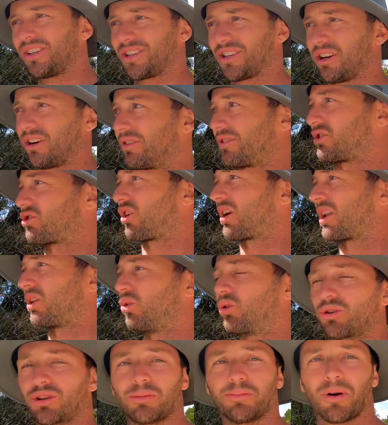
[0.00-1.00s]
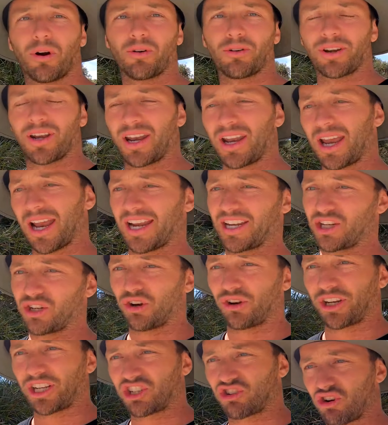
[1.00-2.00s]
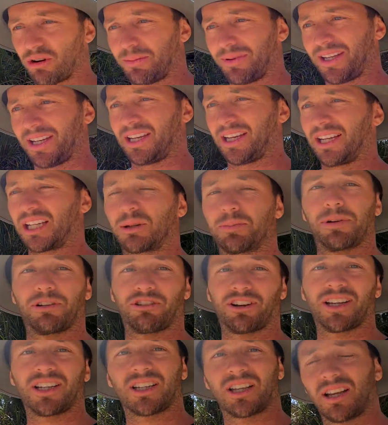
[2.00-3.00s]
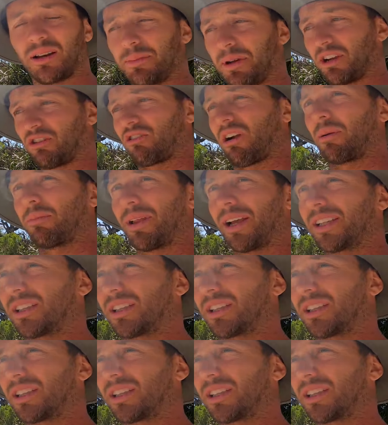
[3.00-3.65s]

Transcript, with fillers: So if you're trying to launch a boat and you're not extremely experienced, it'd be a great